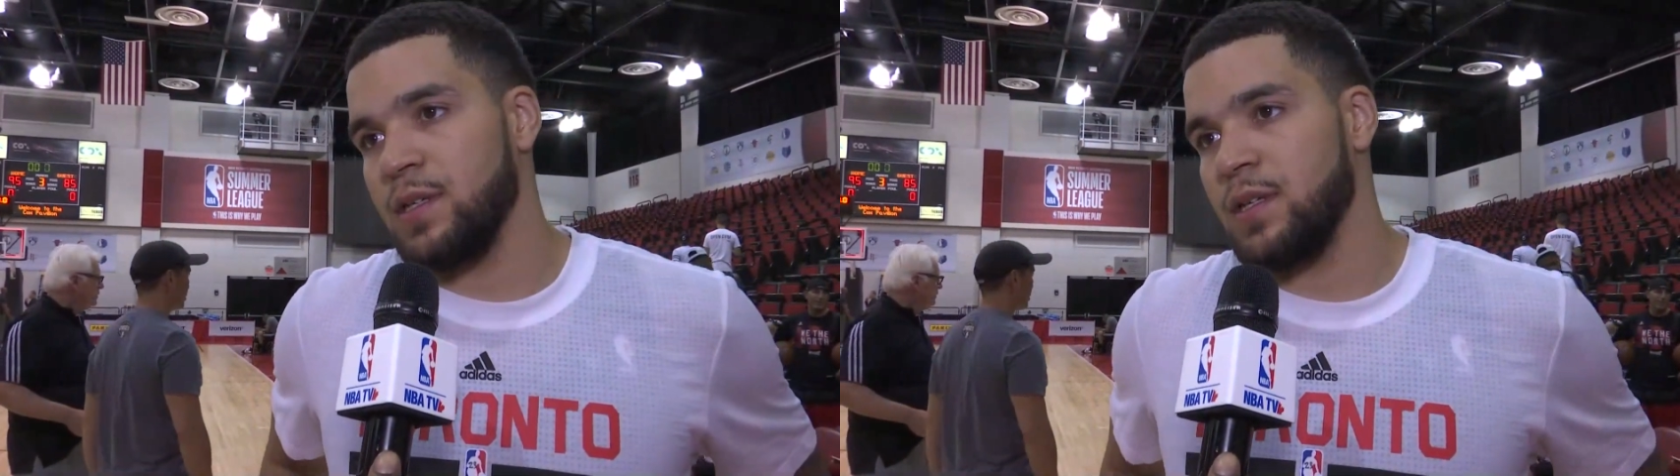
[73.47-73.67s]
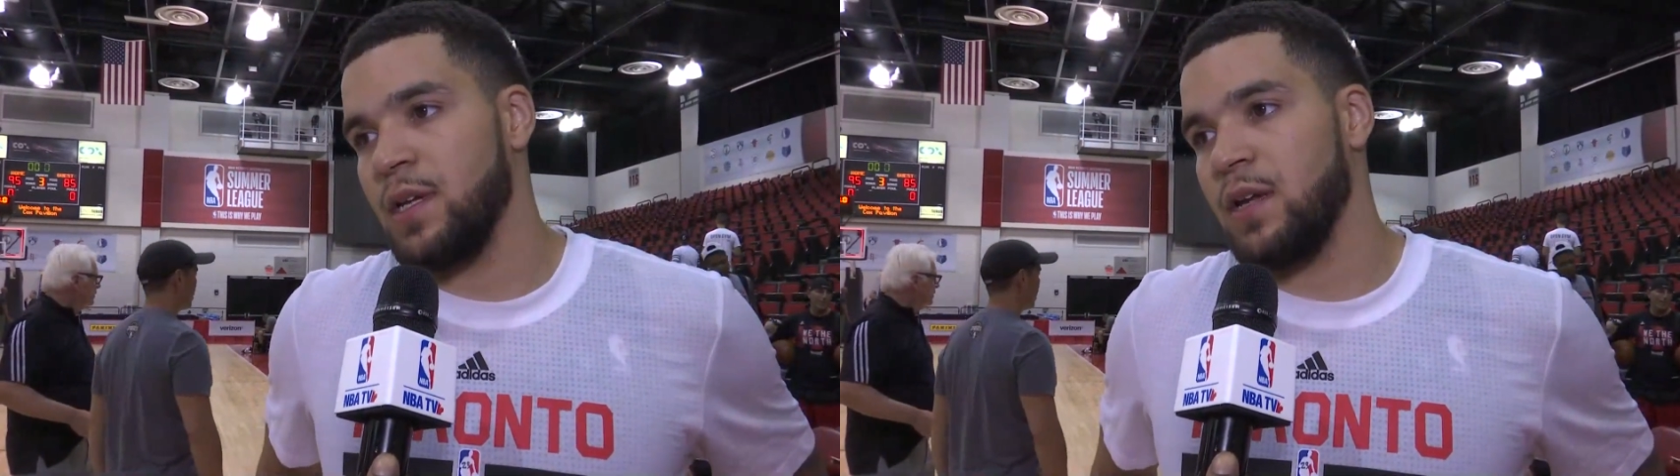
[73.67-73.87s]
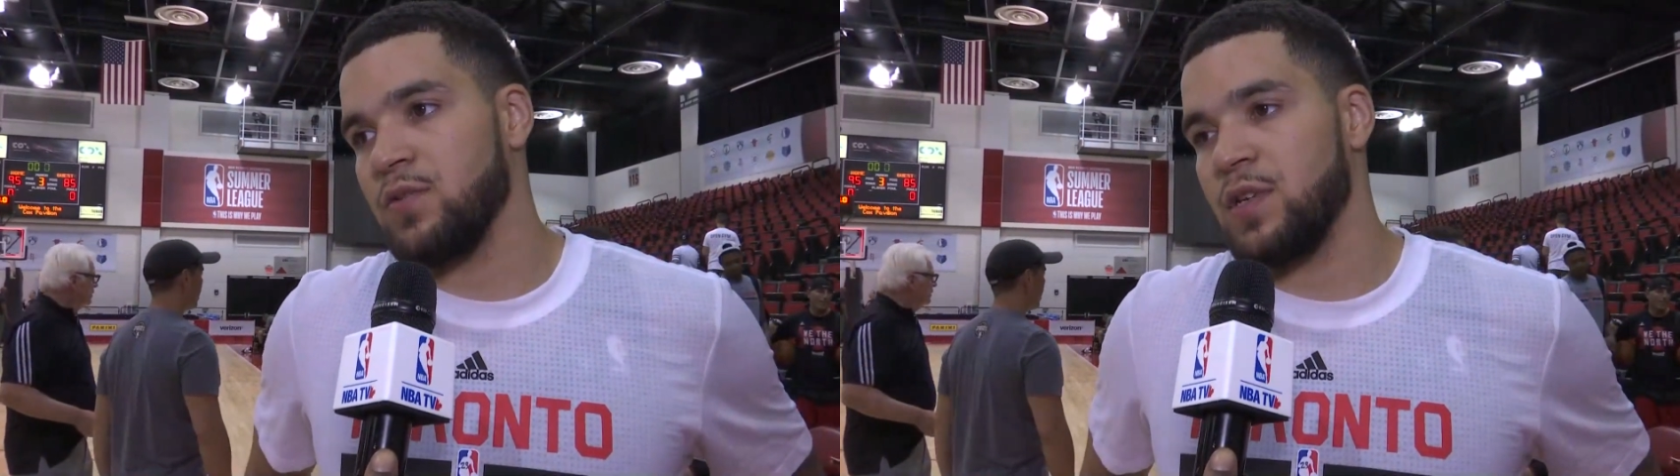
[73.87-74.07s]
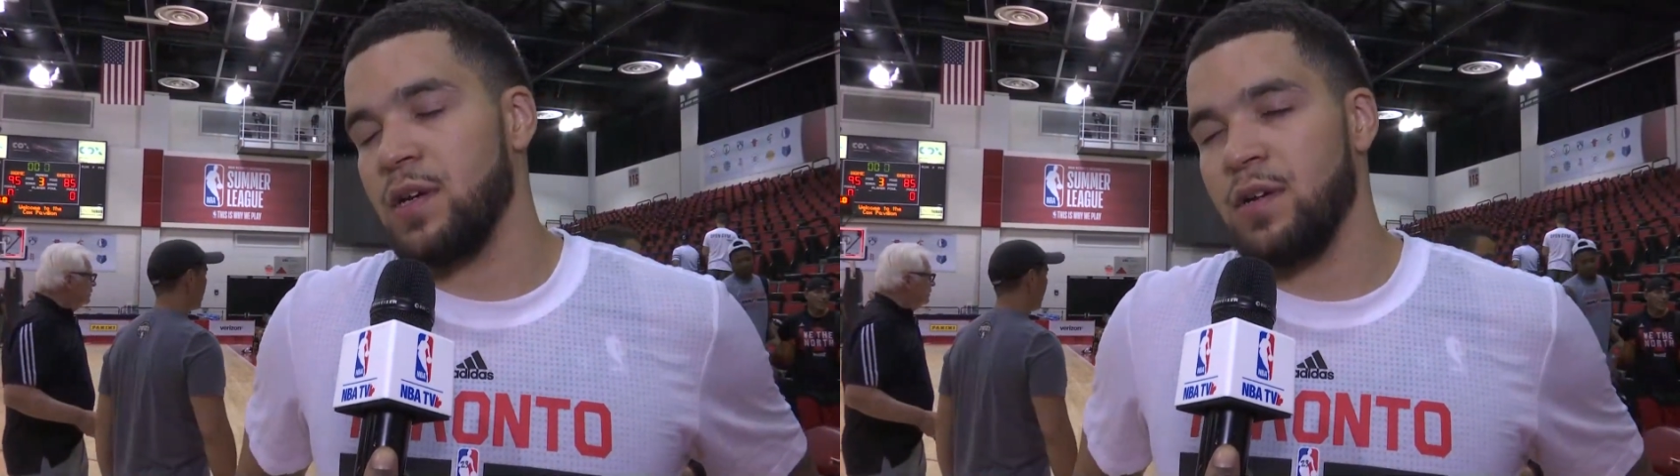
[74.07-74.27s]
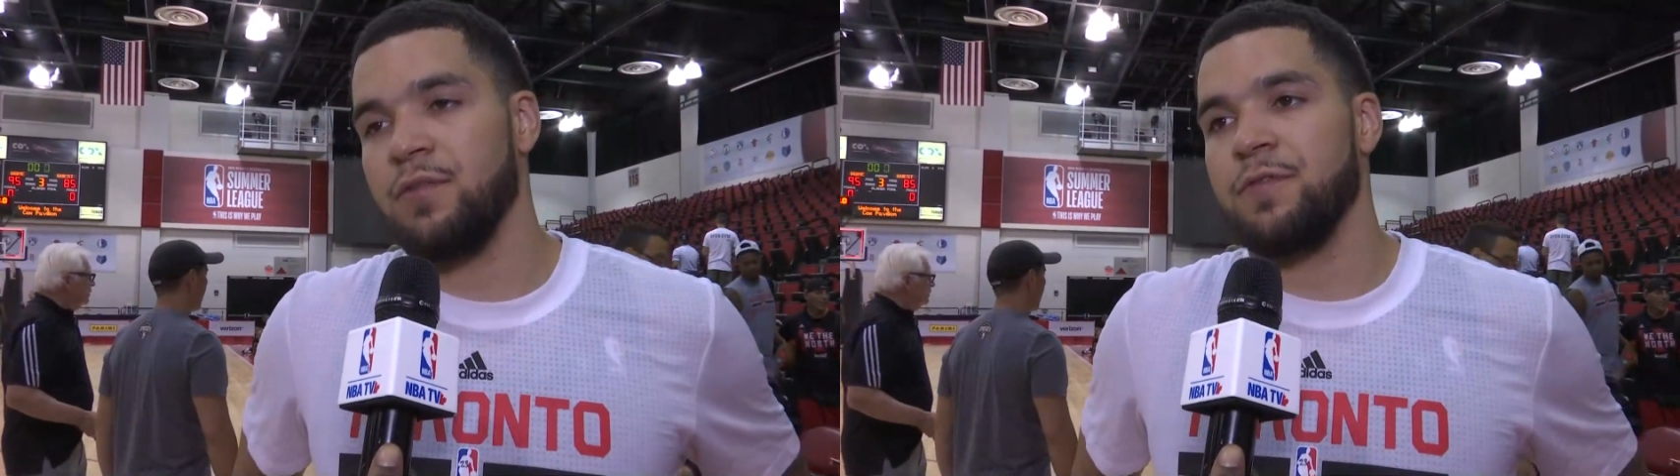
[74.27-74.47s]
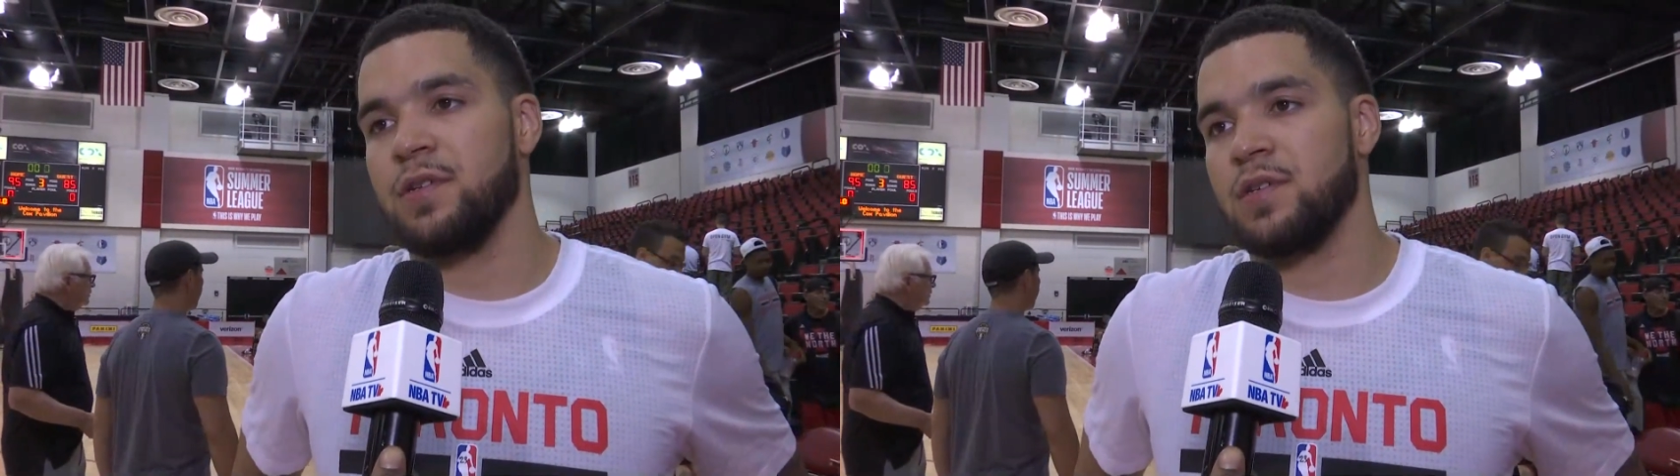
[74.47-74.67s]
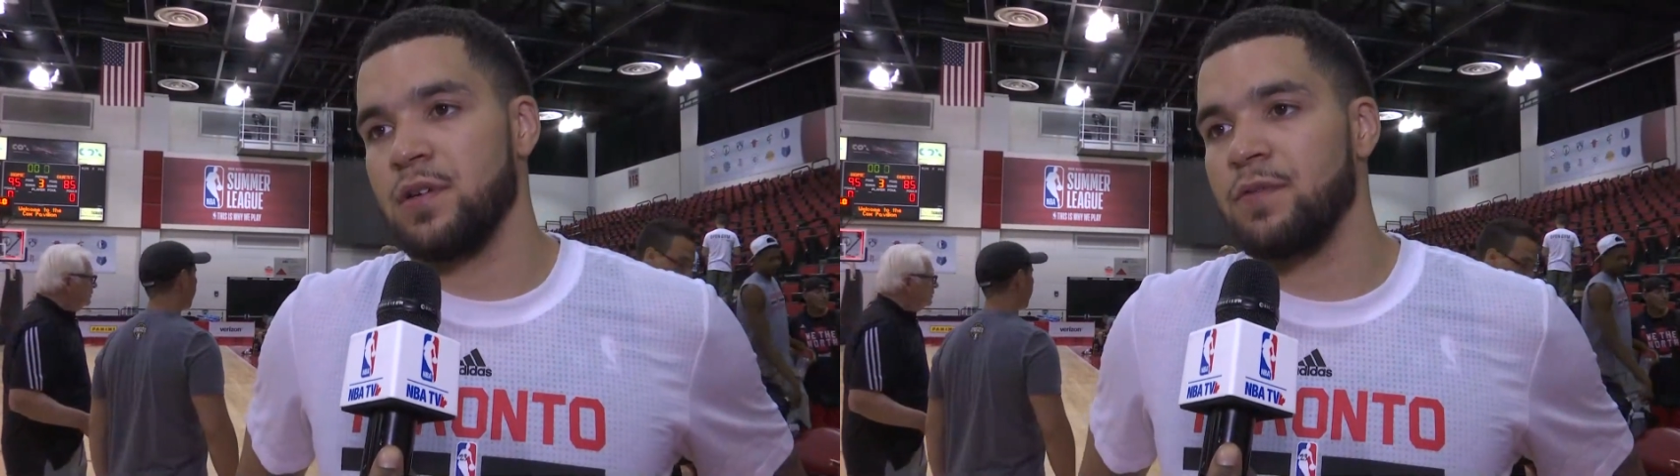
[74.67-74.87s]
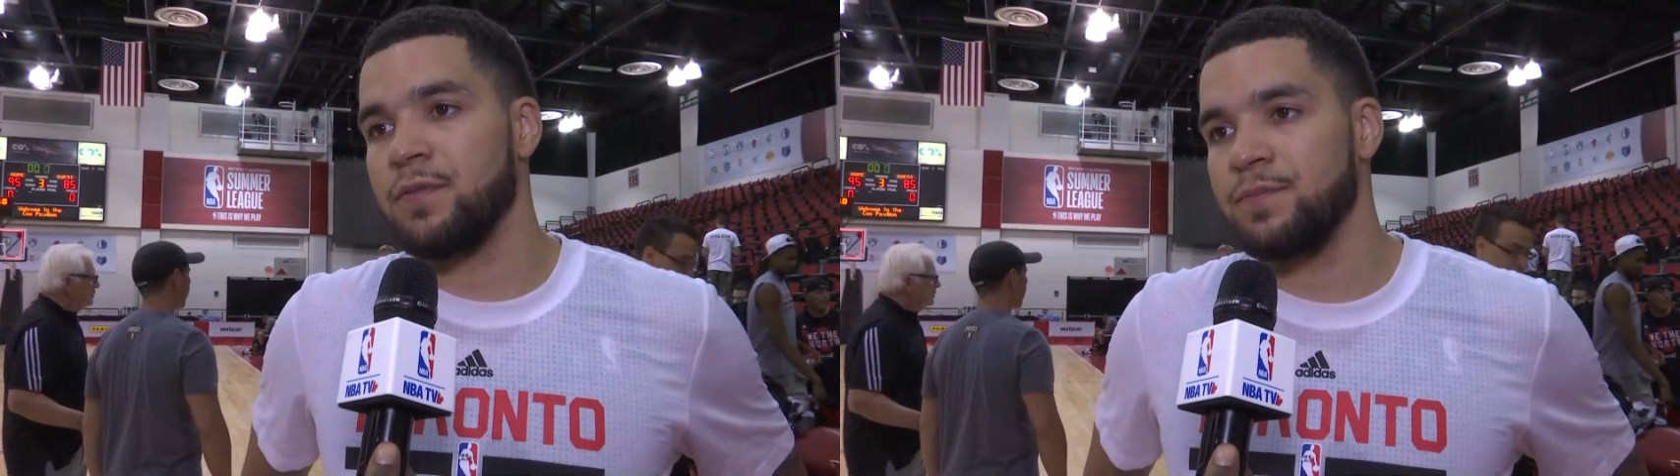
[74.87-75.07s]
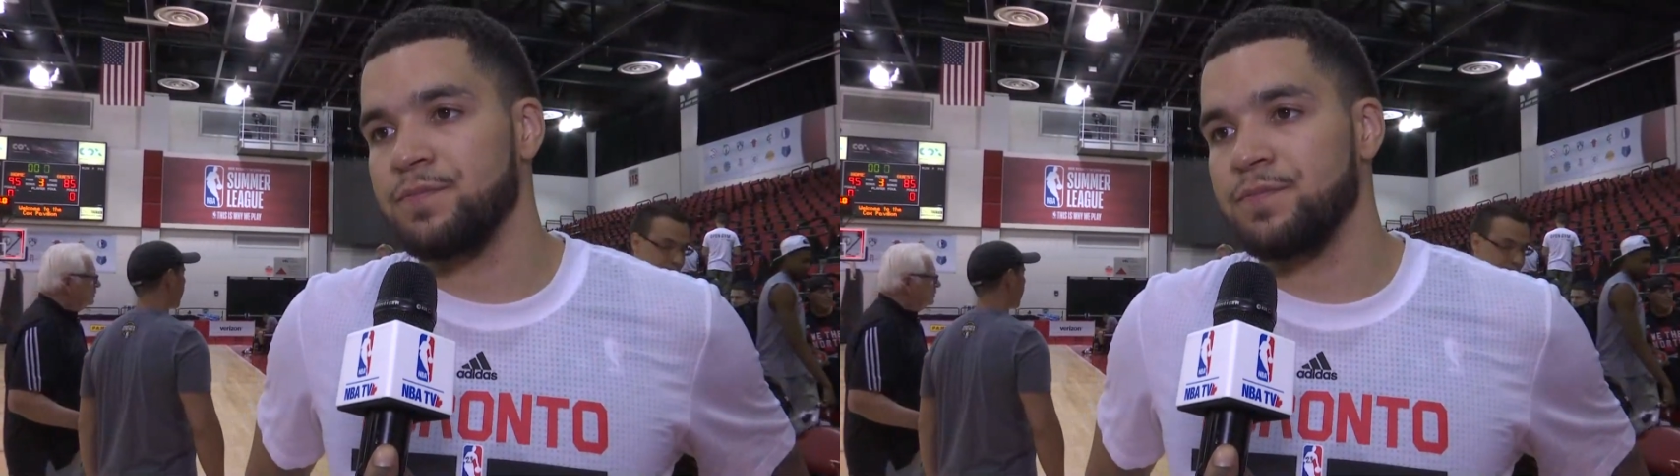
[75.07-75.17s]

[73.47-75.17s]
And, and that'll say enough in itself.